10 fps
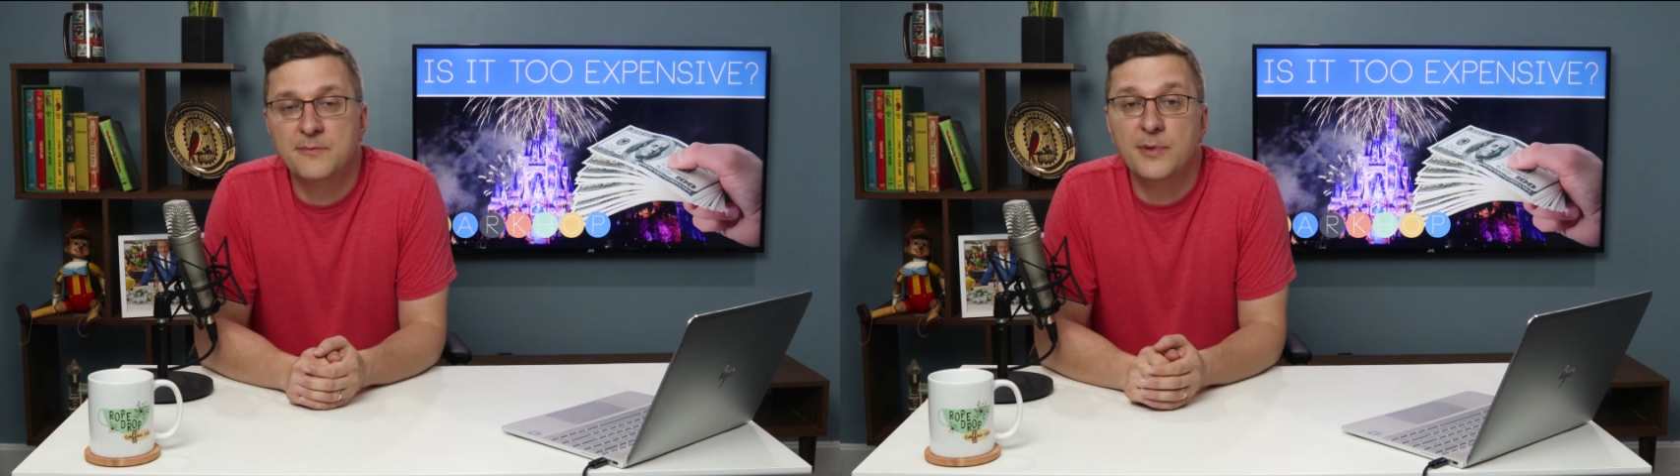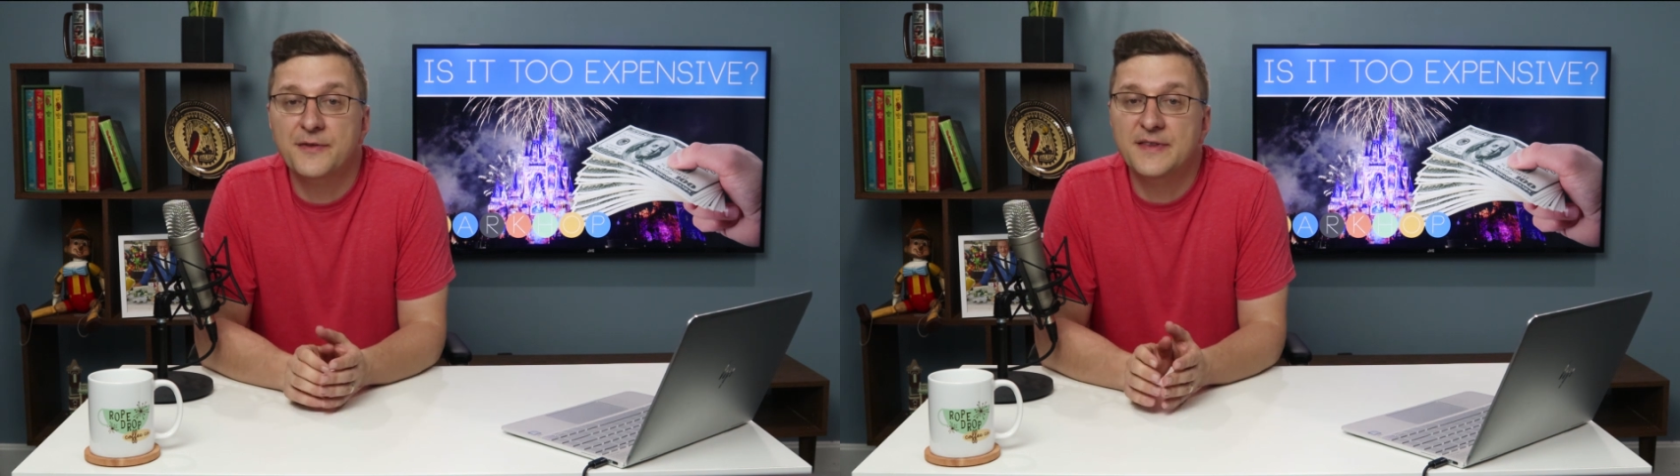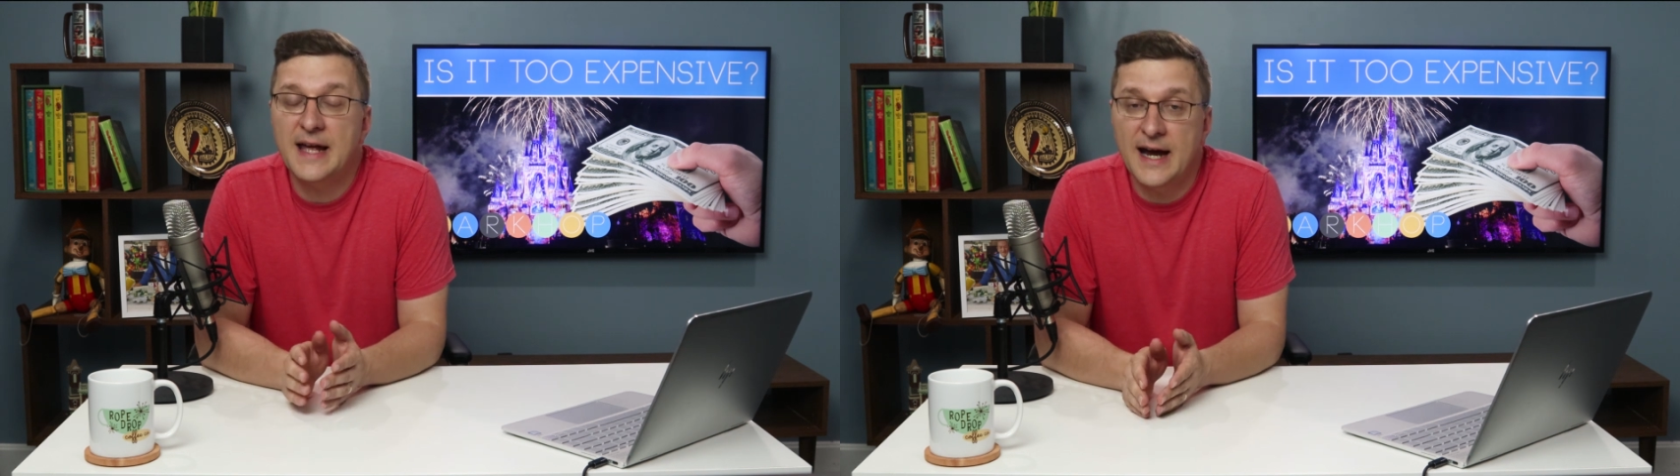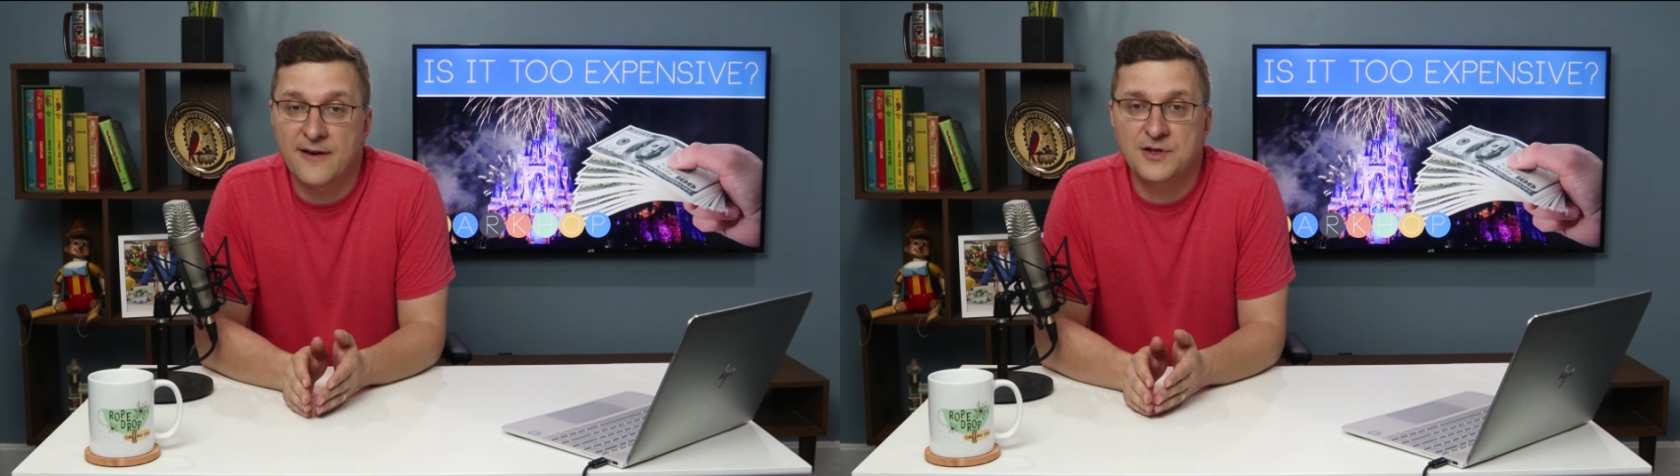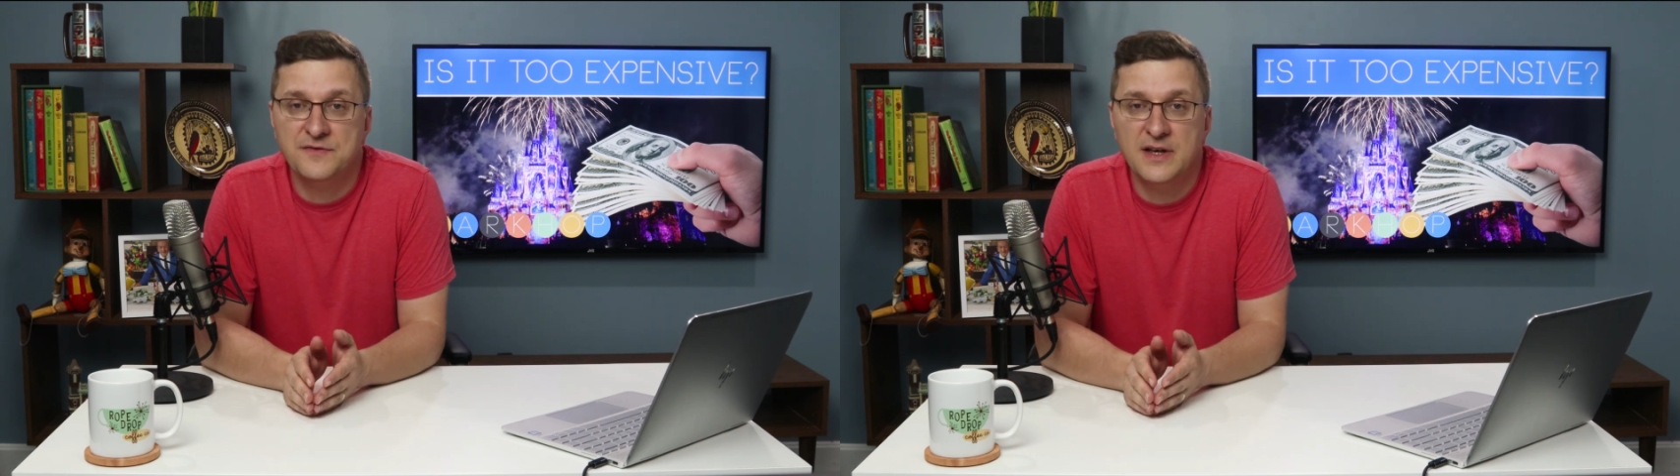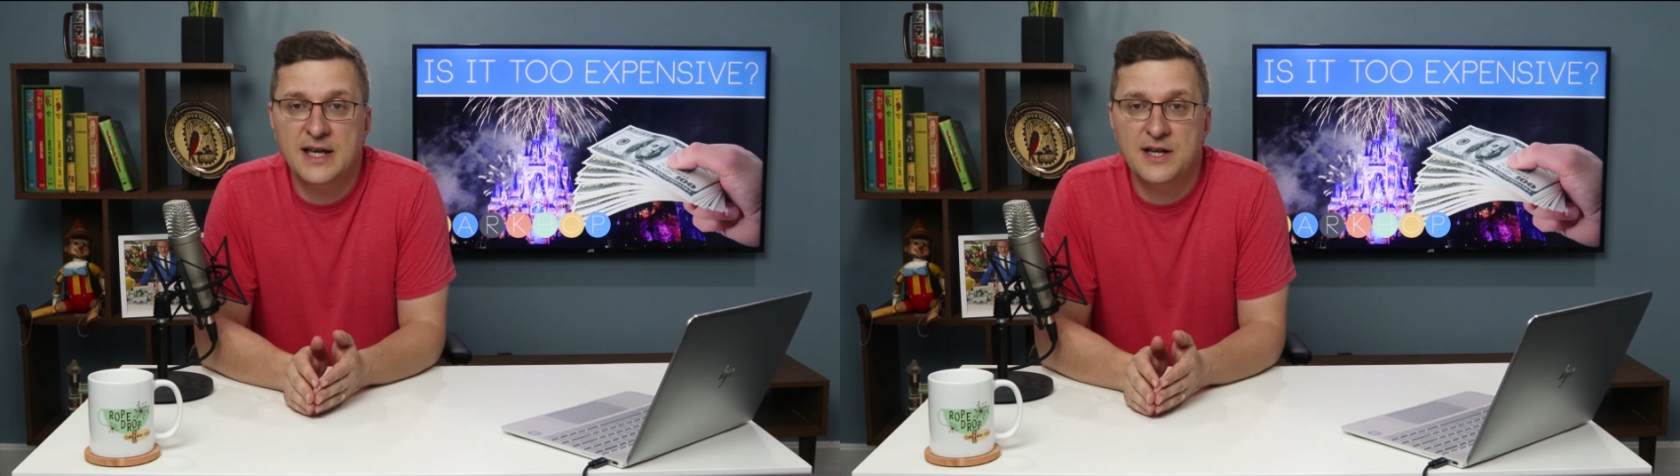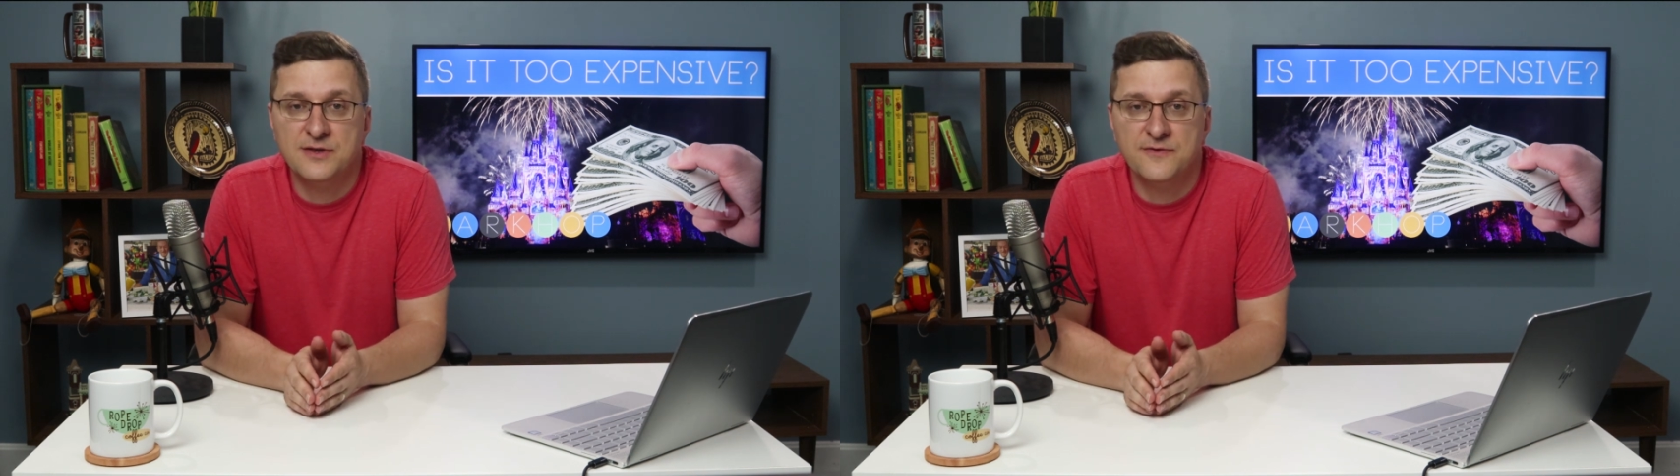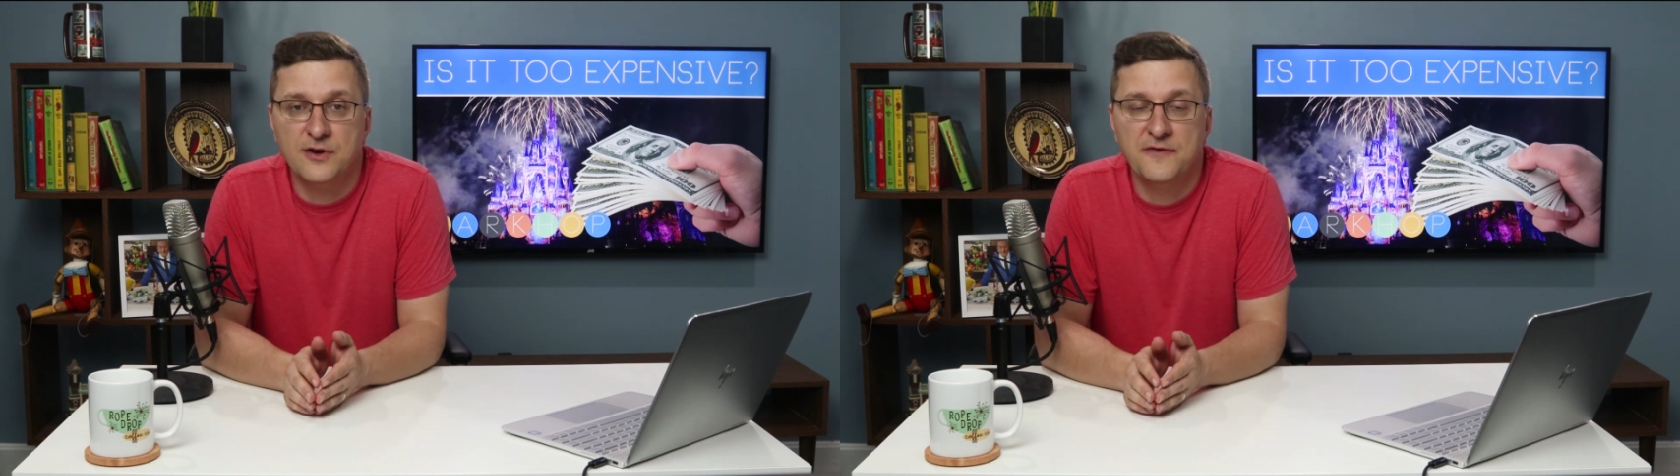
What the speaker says: than both the average vacation for